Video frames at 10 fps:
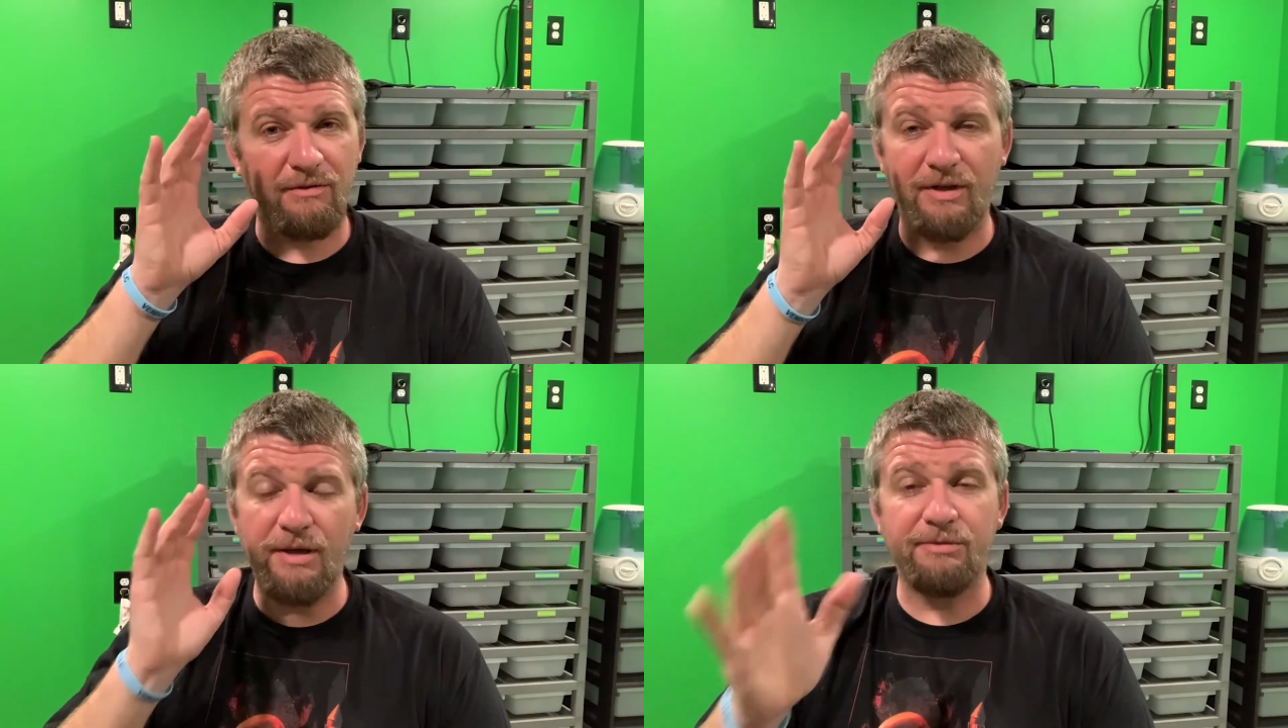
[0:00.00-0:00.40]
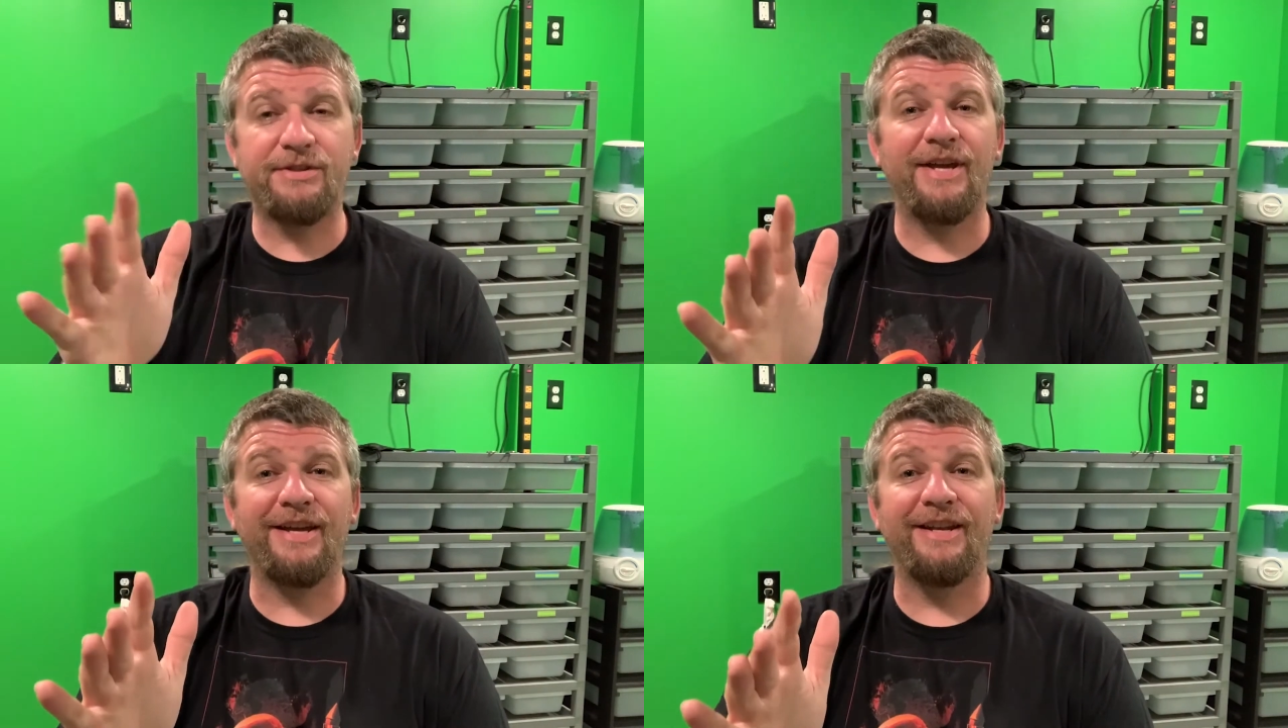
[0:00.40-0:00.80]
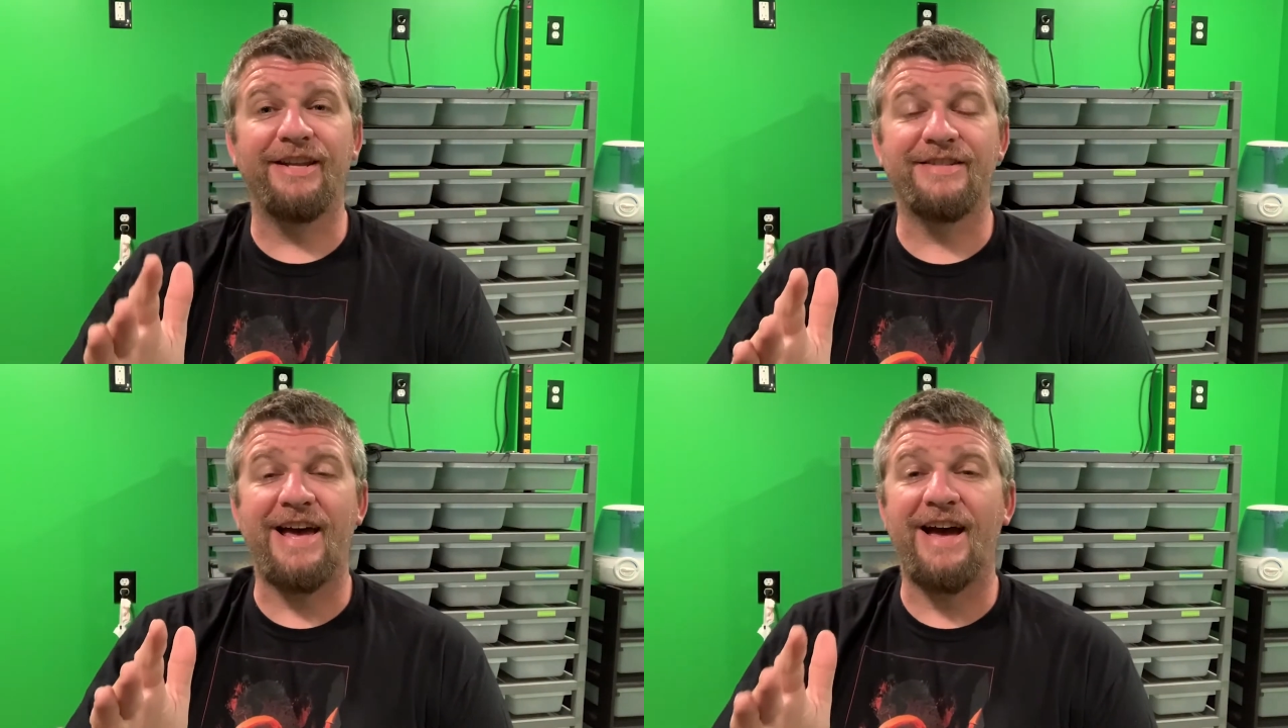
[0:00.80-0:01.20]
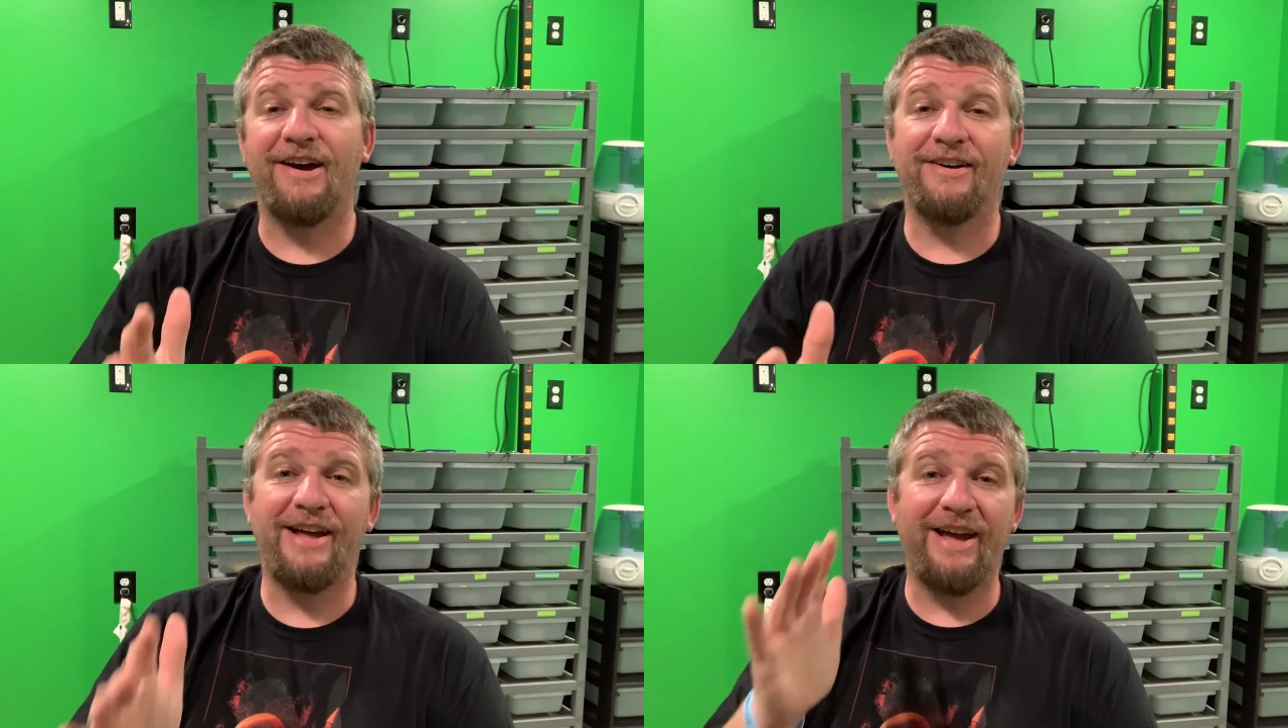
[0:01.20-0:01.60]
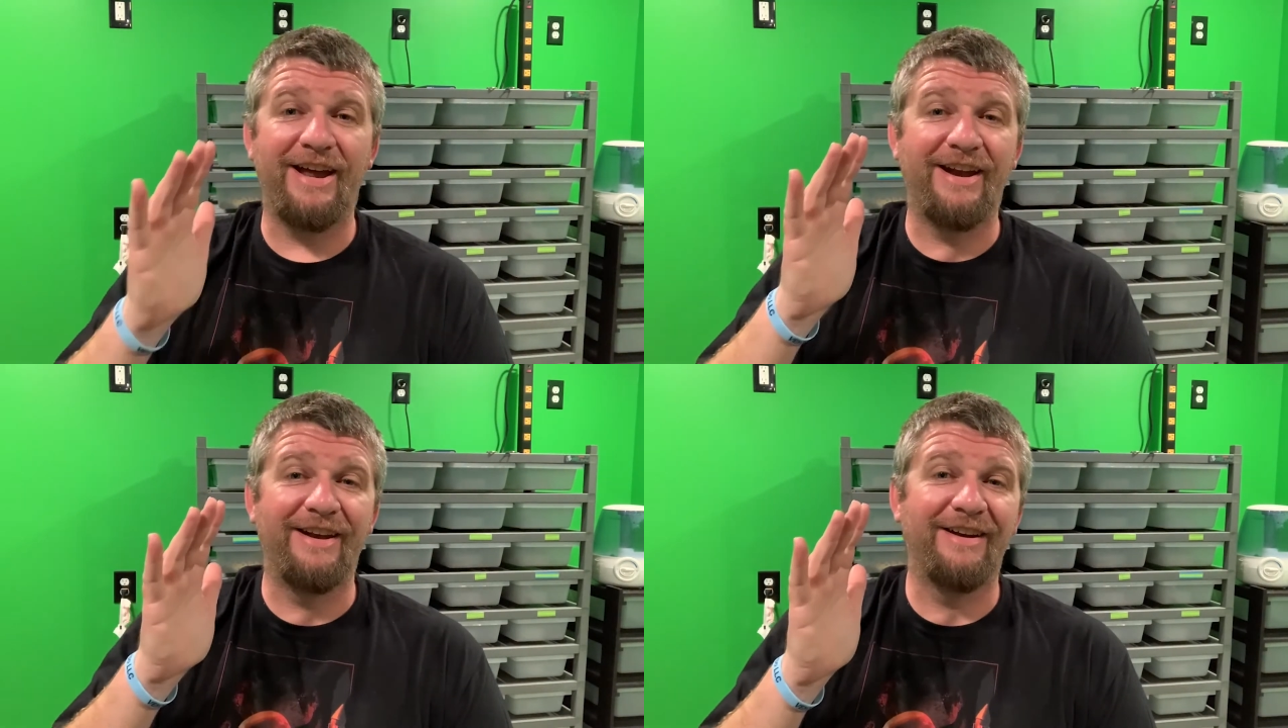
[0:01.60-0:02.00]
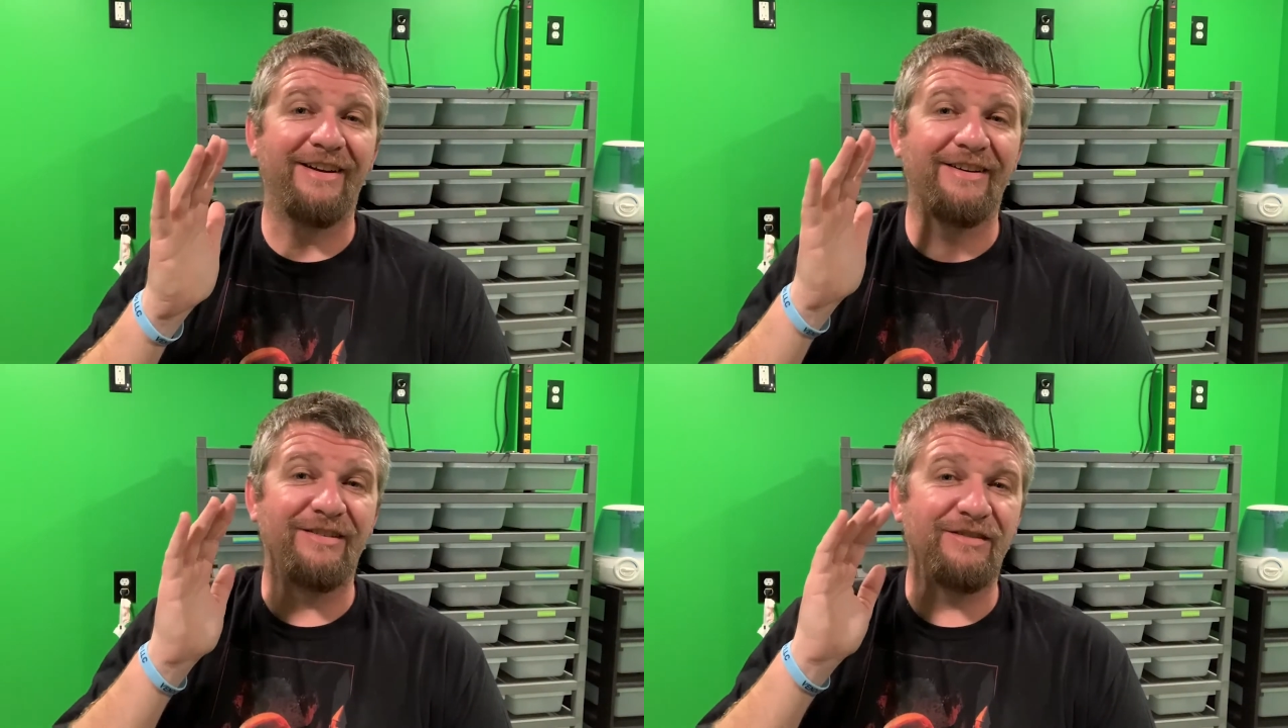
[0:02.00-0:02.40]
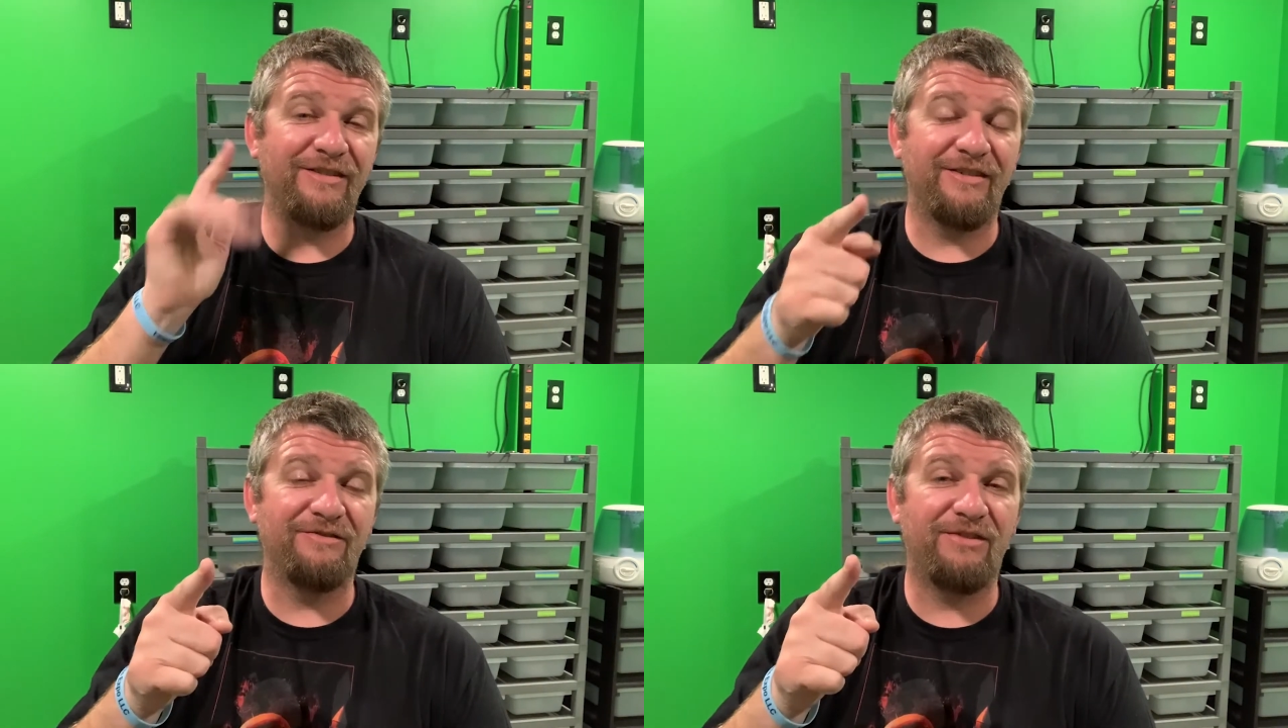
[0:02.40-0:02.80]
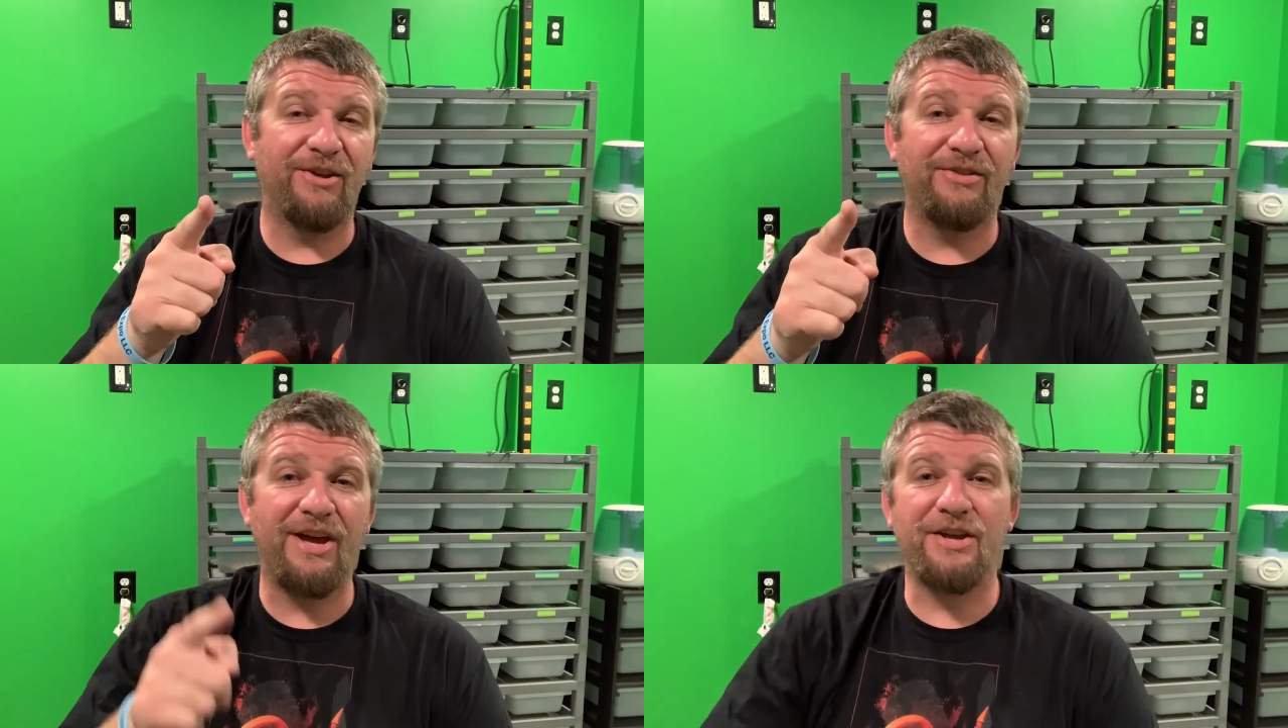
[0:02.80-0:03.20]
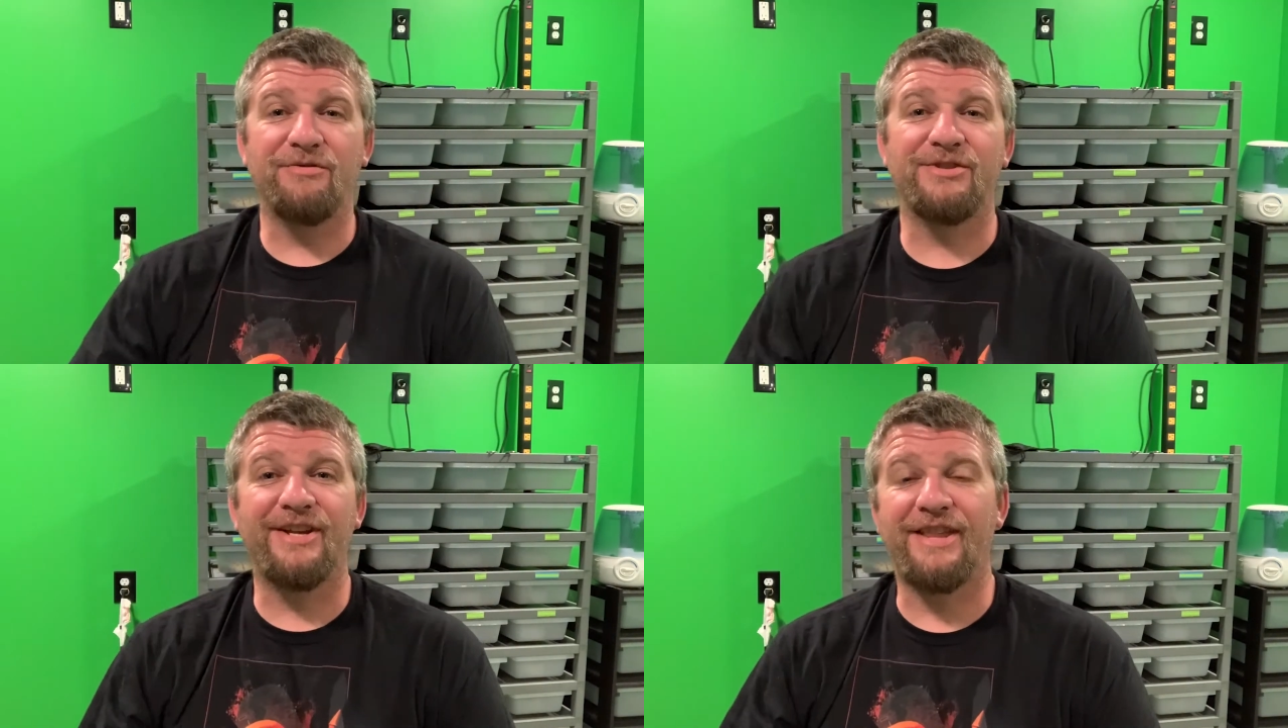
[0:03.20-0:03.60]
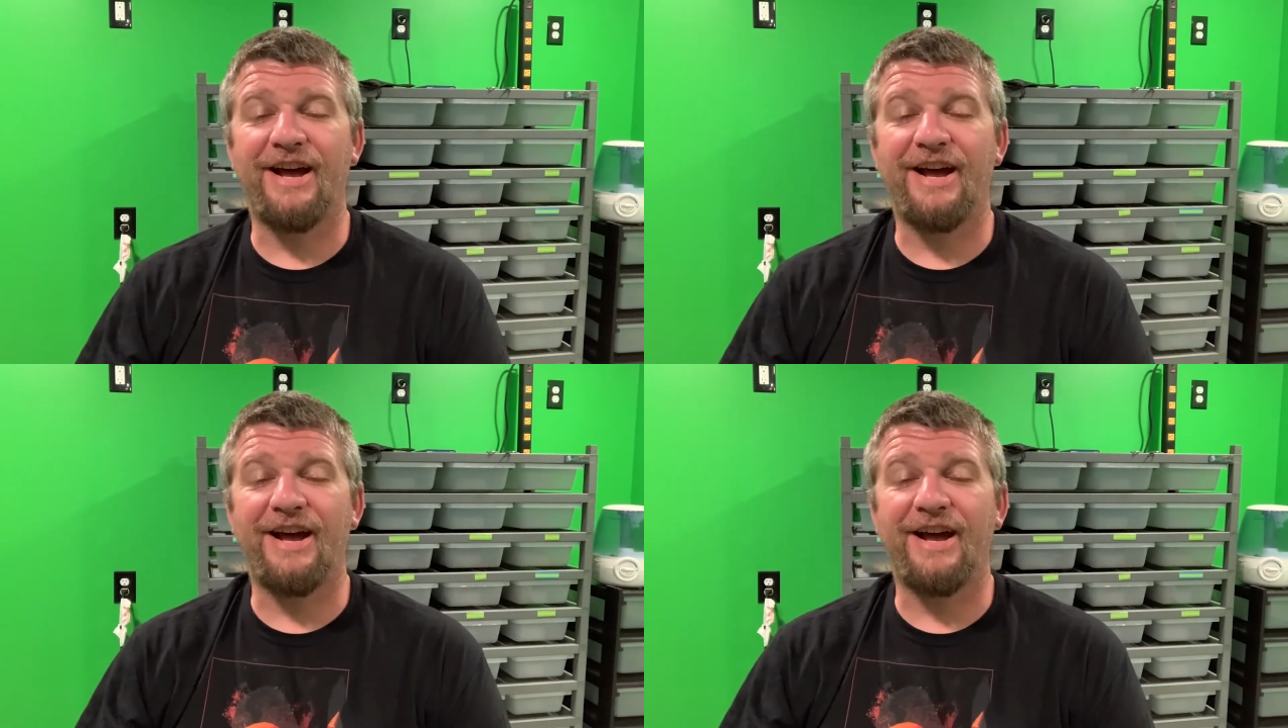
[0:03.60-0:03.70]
he was thinking this out. And Phil, thank you for saying that.